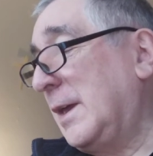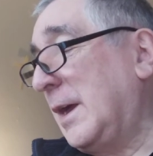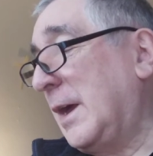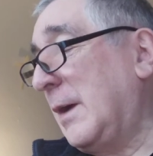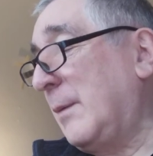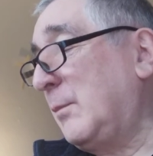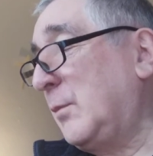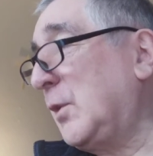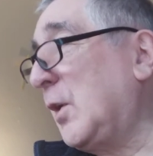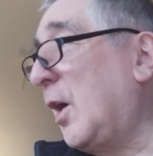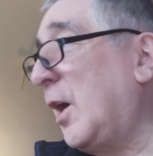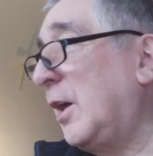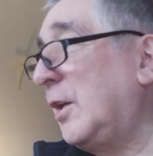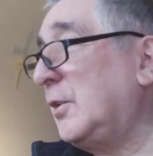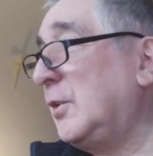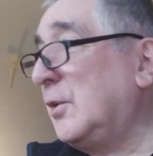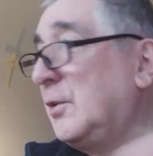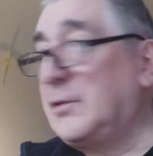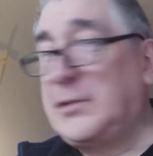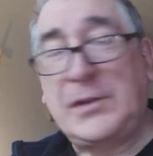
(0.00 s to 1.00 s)
I'm not
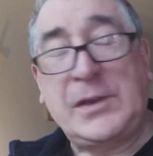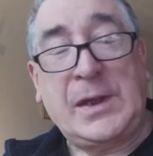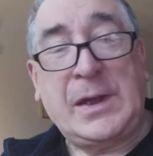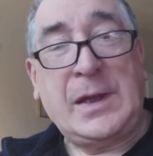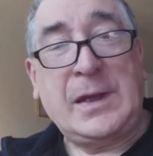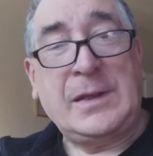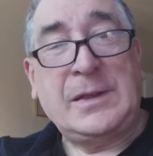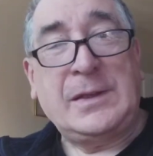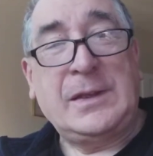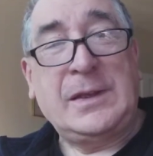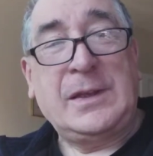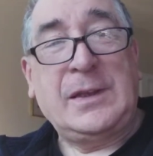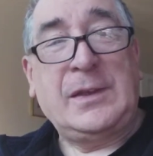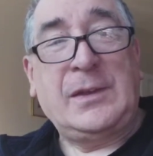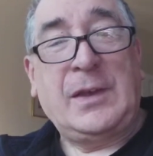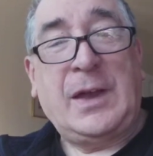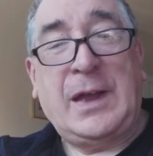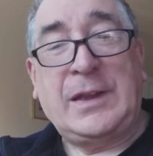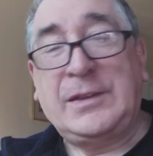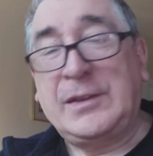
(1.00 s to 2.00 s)
a luthier.
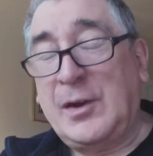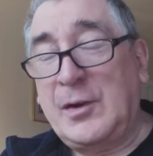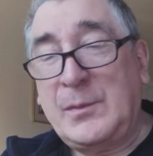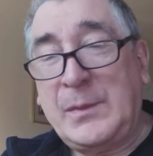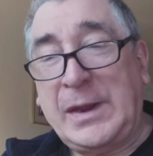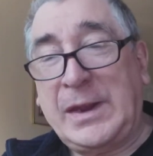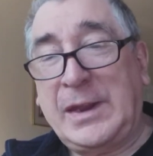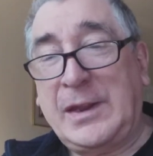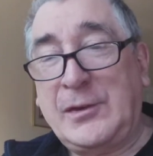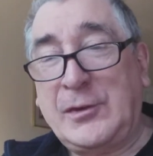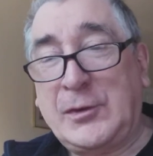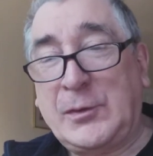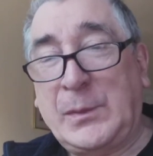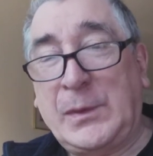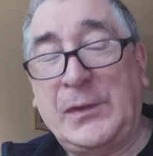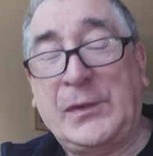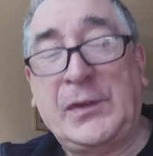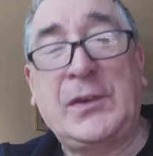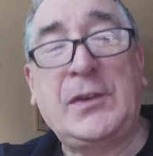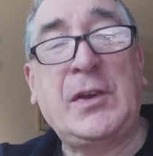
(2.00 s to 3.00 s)
I don't make
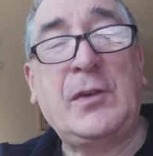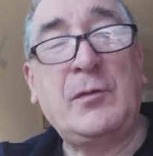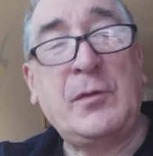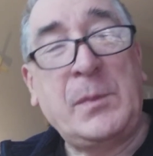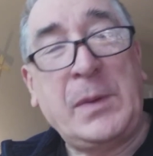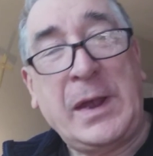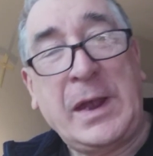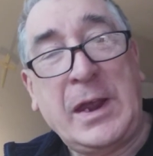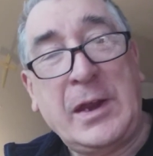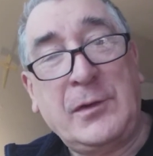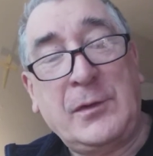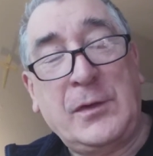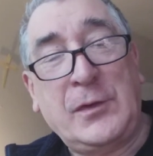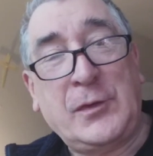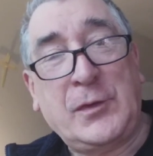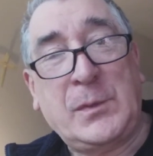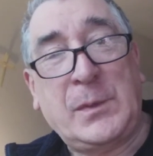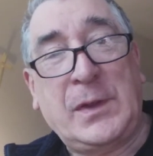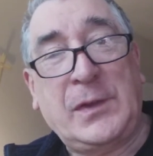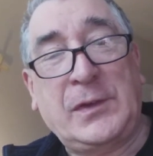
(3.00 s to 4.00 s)
instruments, I don't repair
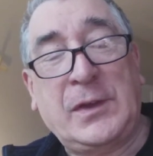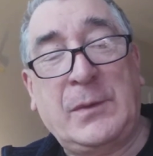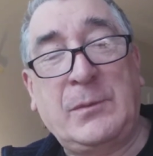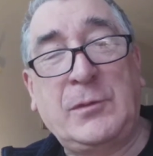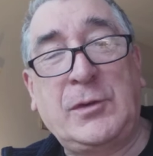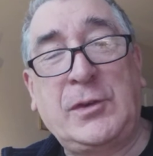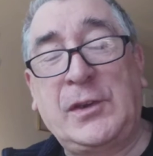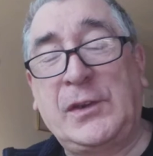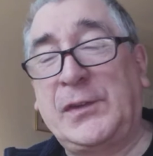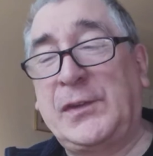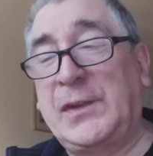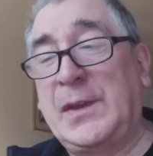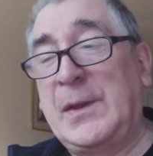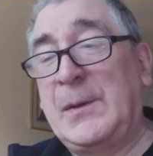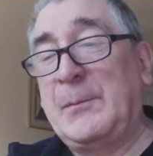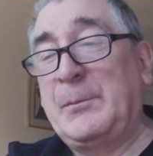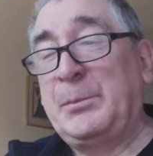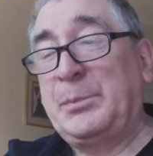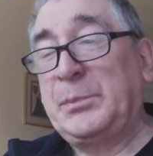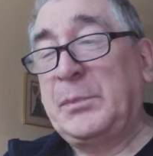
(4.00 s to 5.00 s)
instruments. I'm just
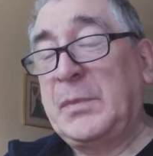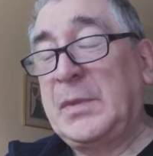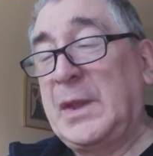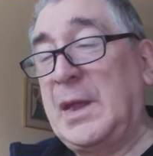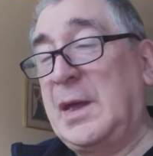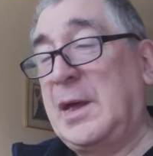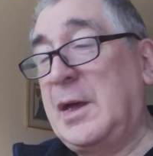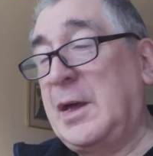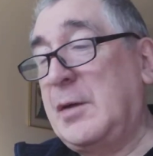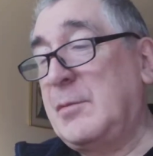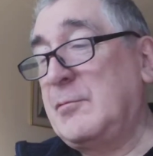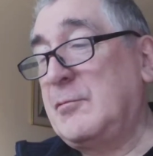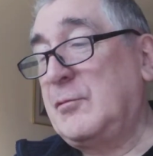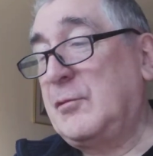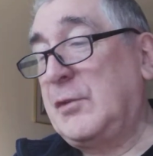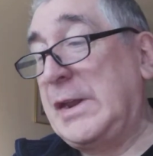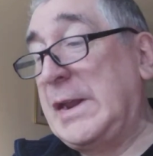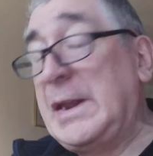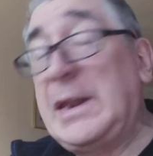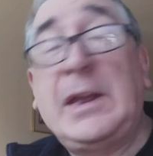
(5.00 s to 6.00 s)

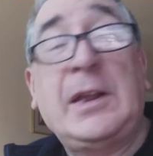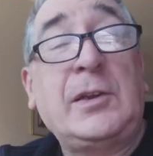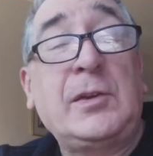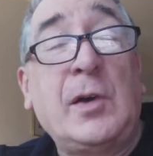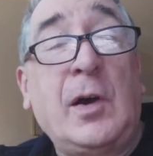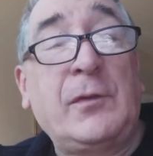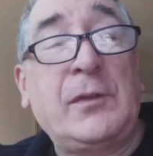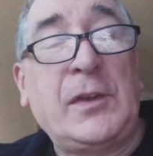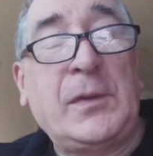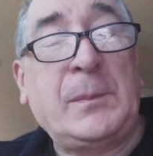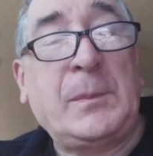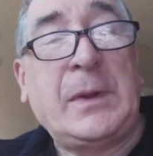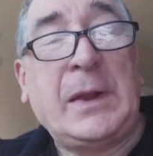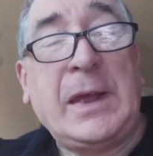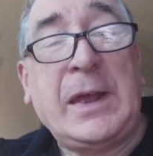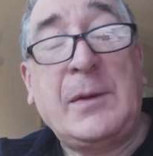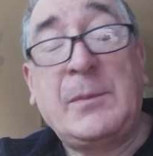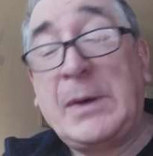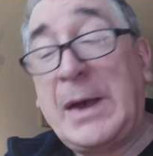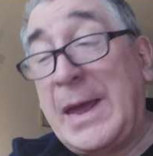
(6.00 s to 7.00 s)
really a novice
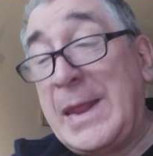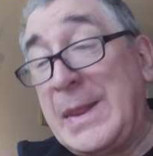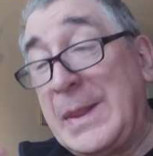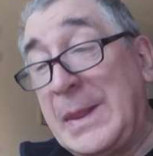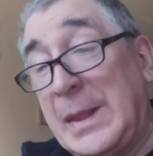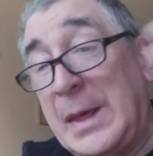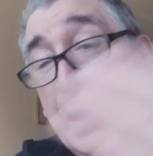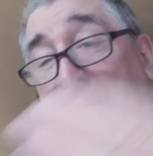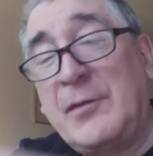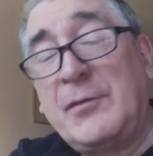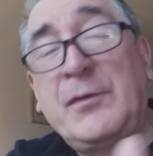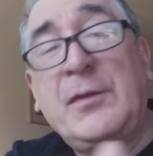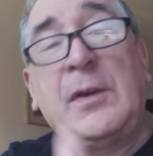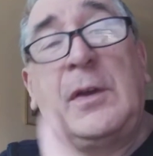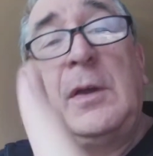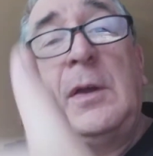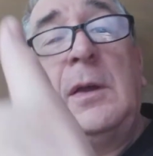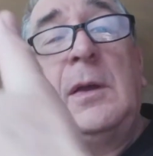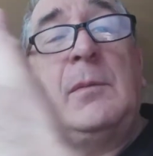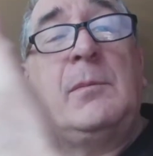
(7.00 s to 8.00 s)
player, but I love
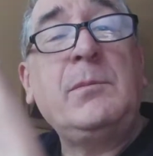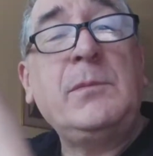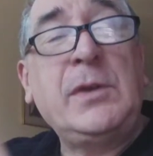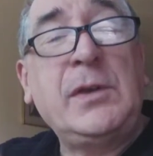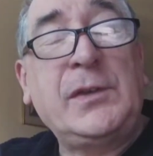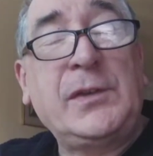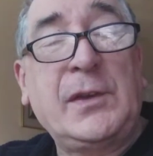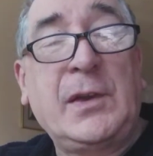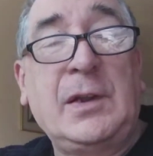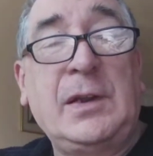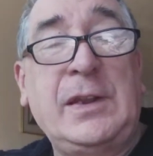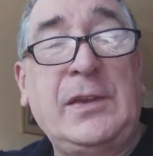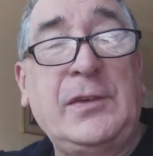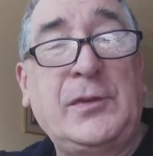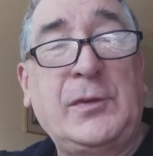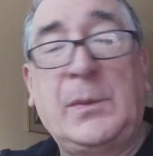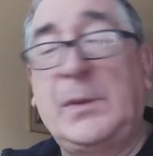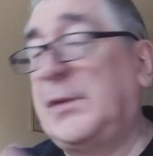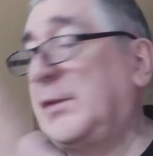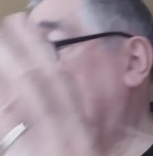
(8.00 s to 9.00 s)
musical
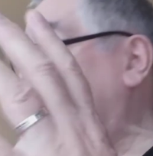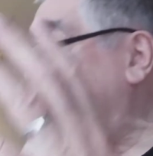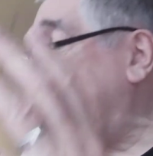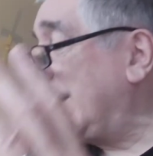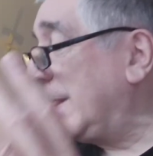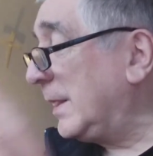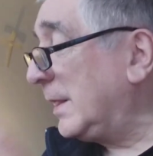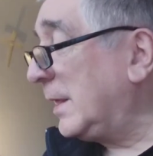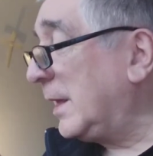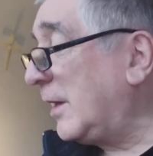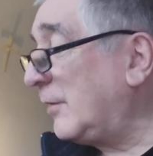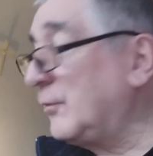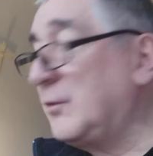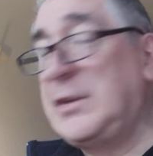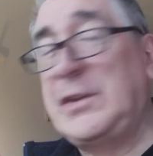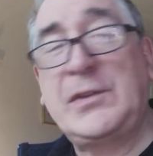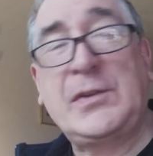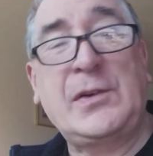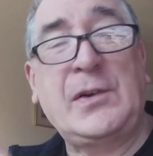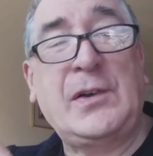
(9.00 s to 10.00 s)
instruments and I love
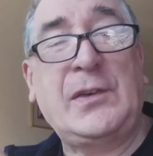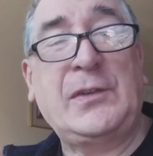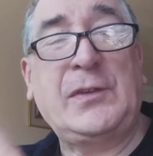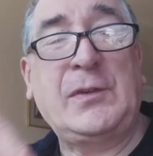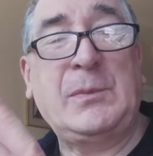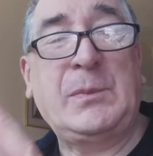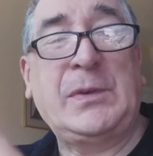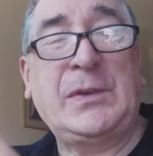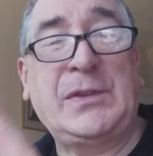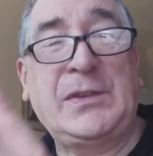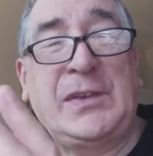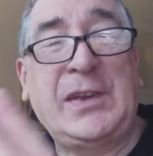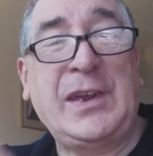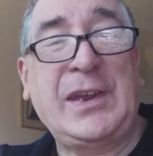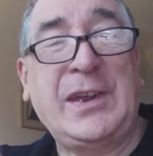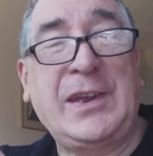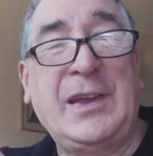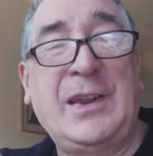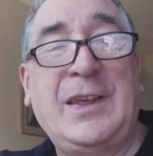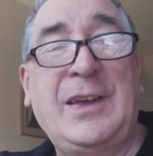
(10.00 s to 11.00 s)
guitars in
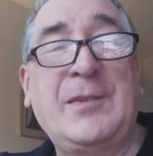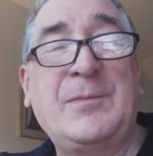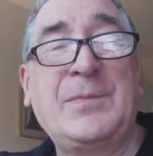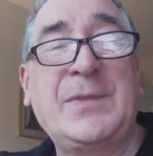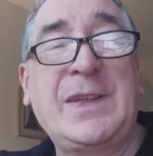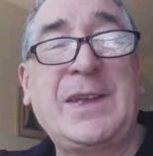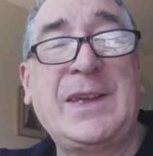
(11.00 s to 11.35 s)
particular.